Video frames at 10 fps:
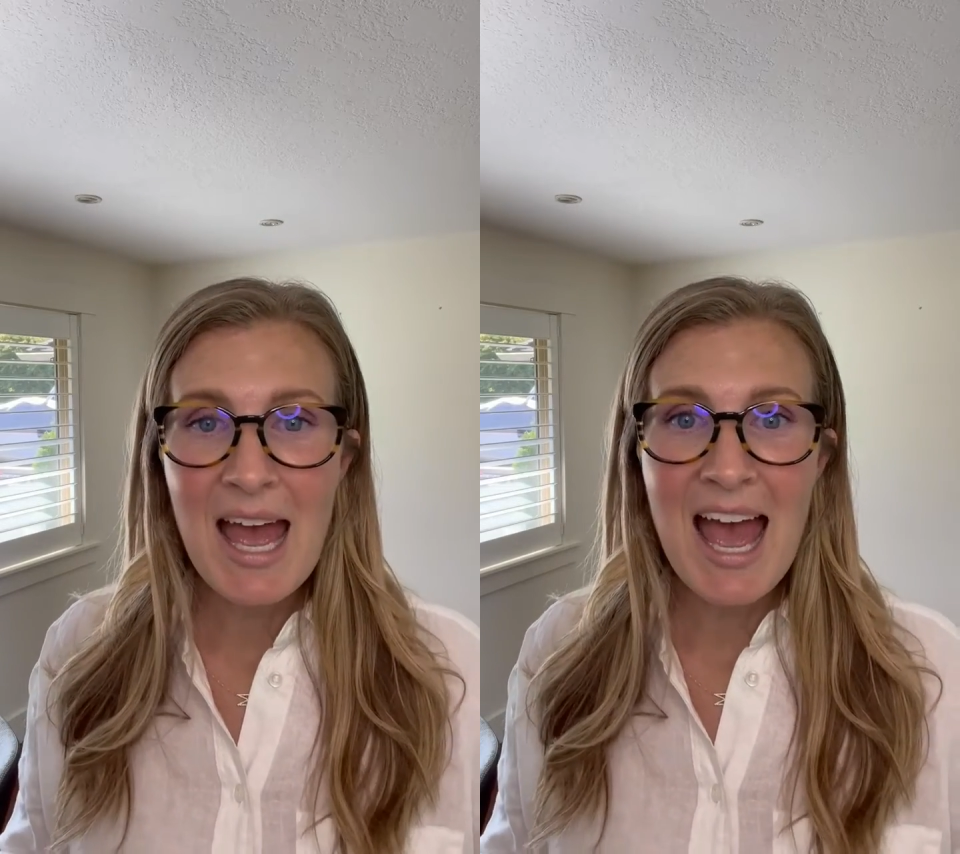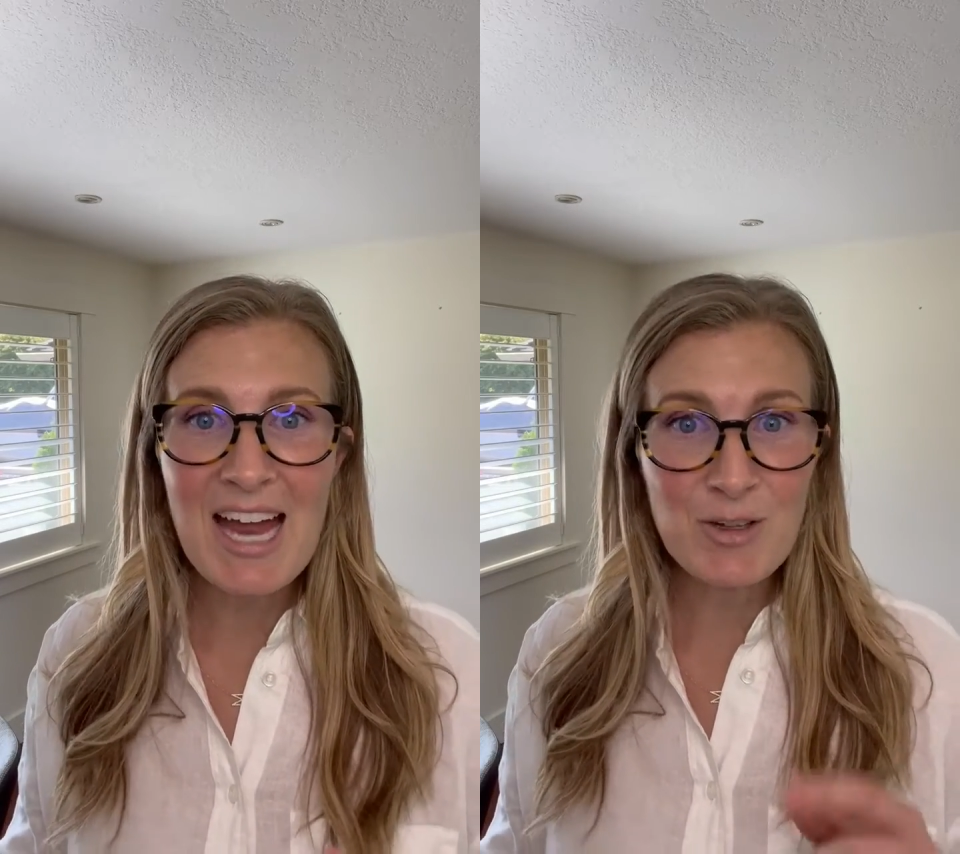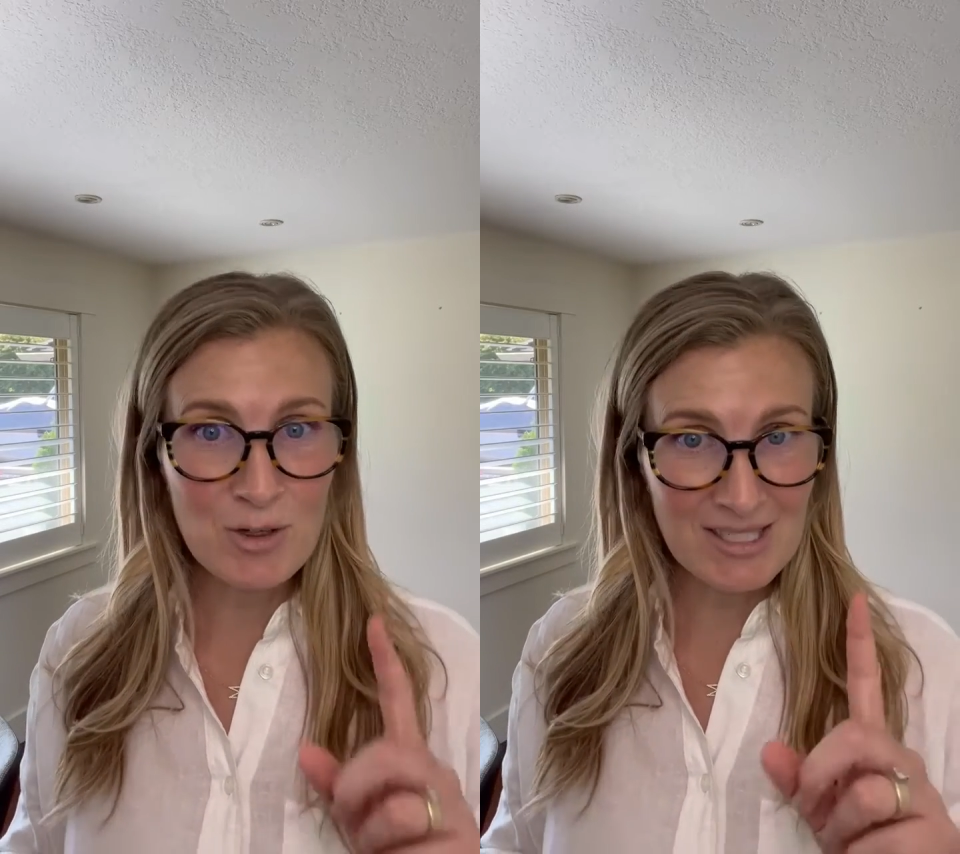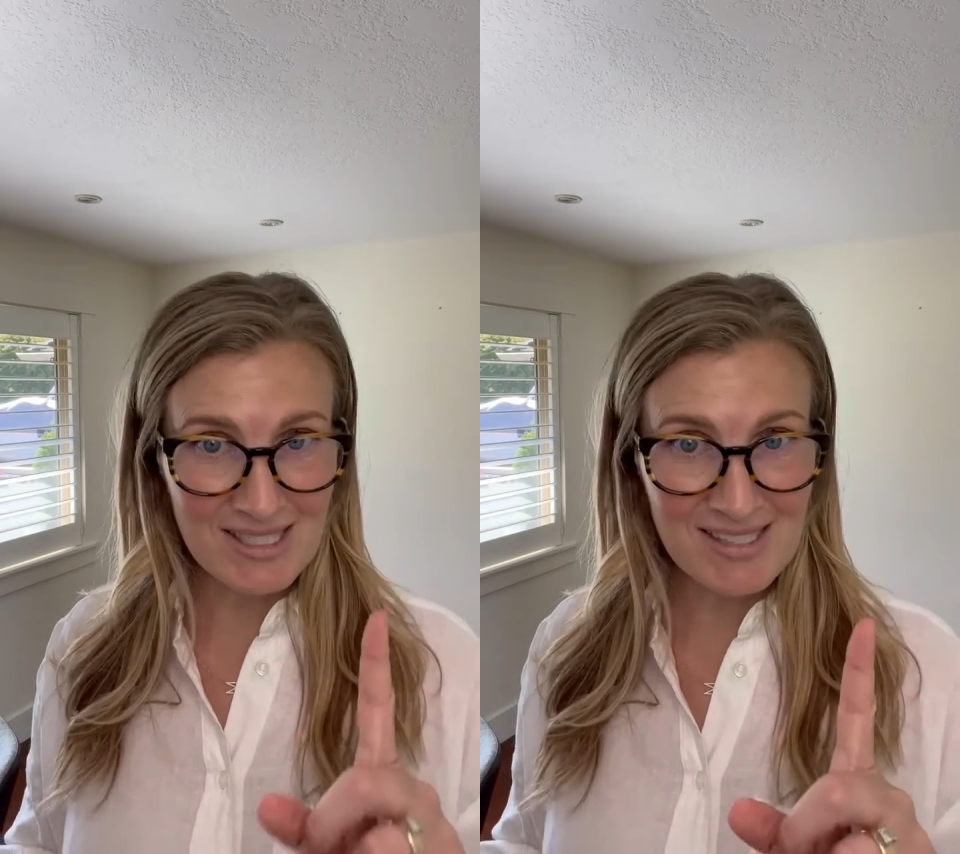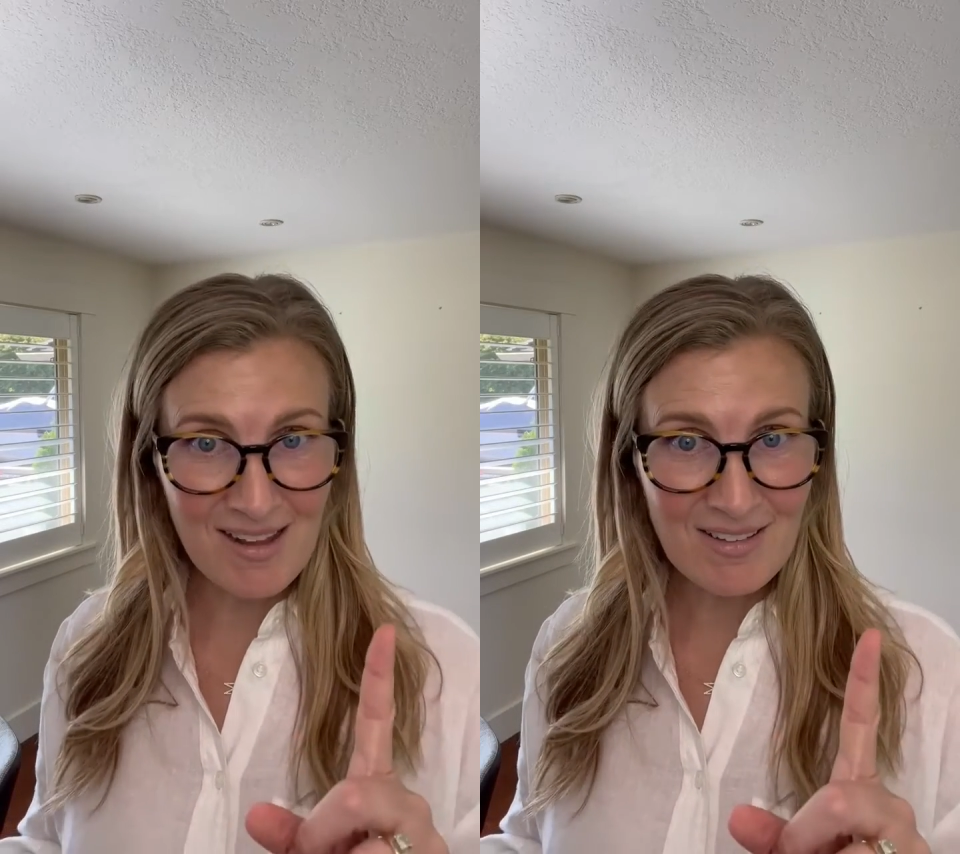and you're a
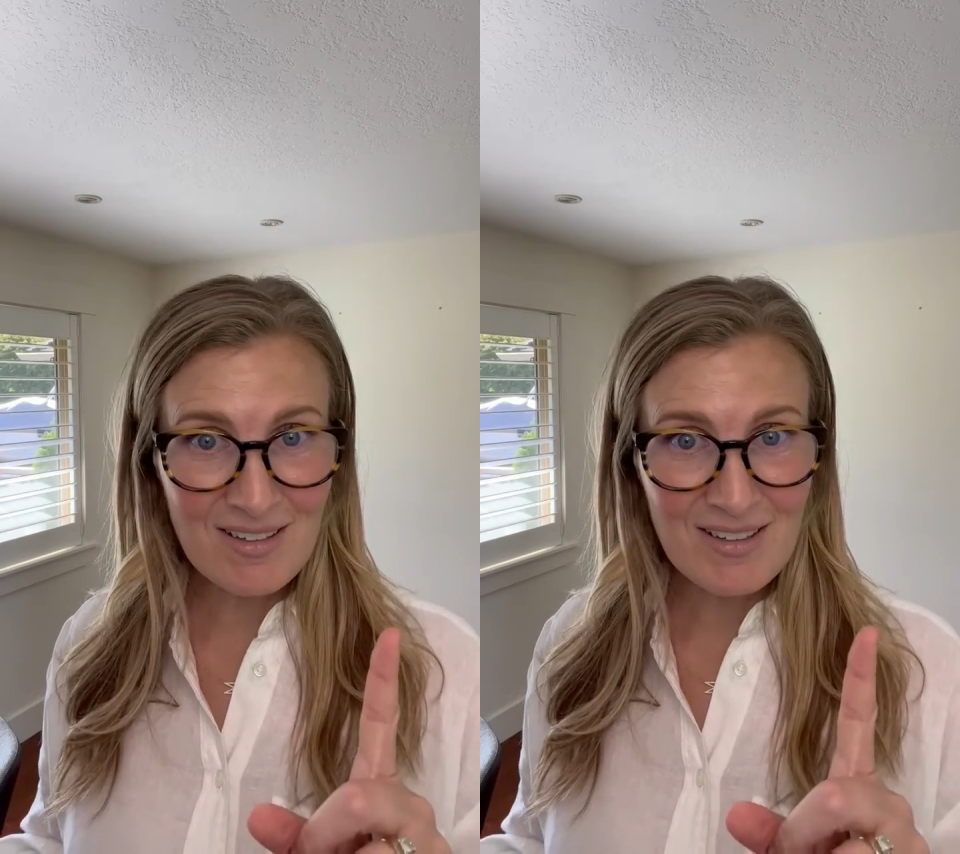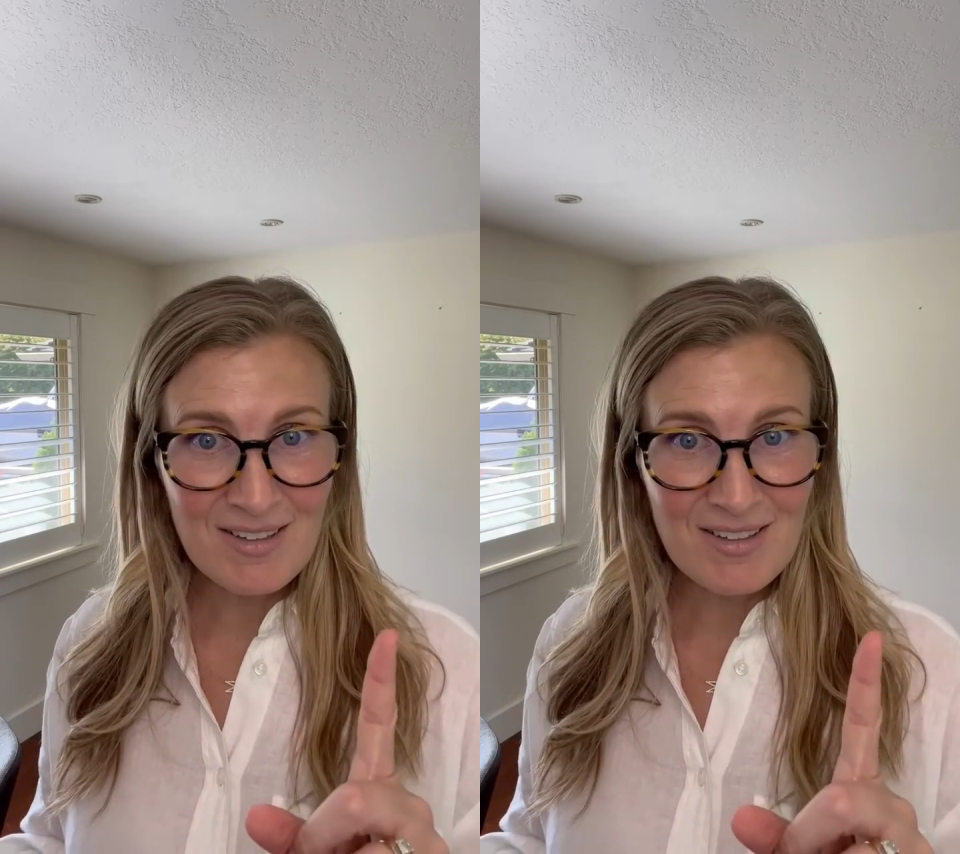seller,